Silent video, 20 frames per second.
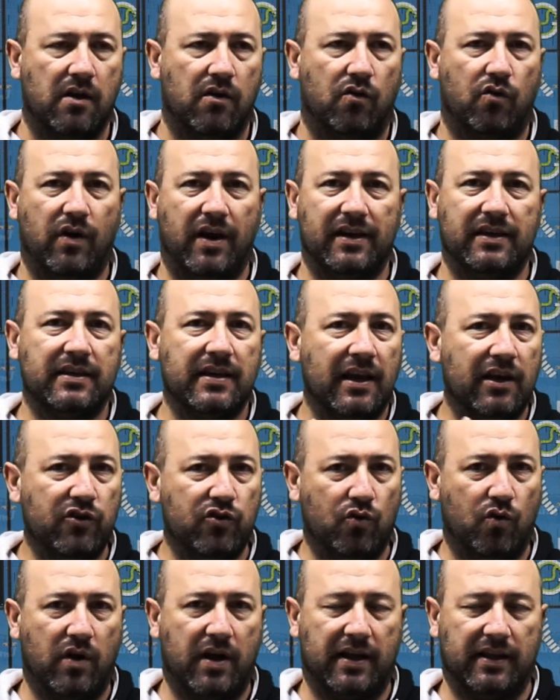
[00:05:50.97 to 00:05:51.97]
Or I tell
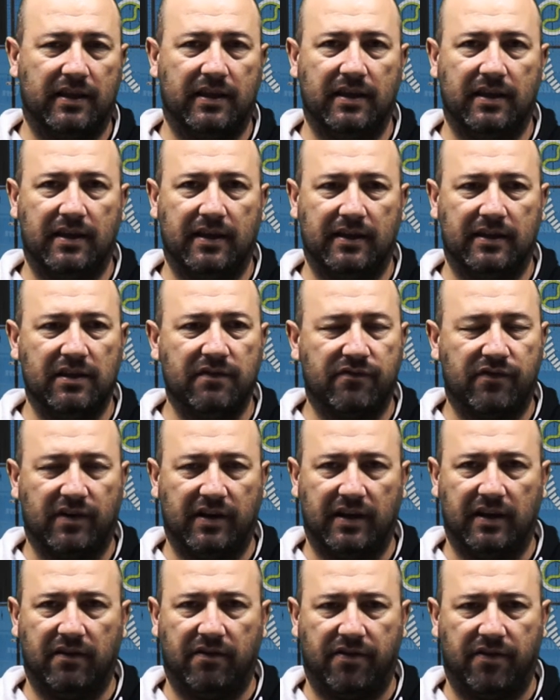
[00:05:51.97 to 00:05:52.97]
you at the
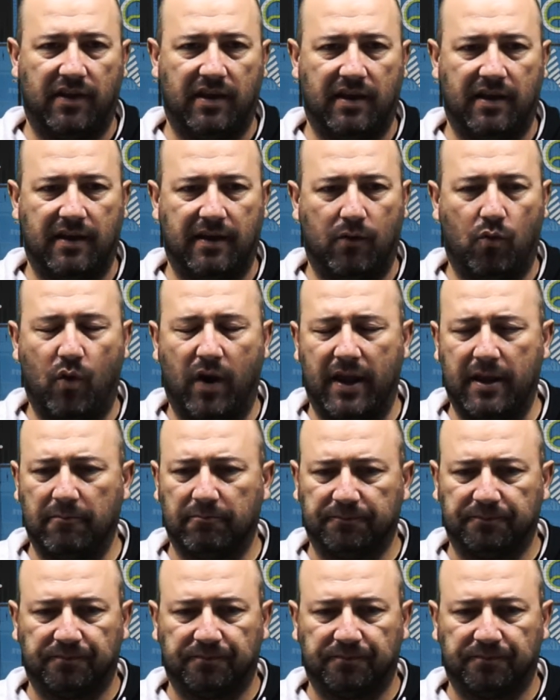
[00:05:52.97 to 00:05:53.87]
different way.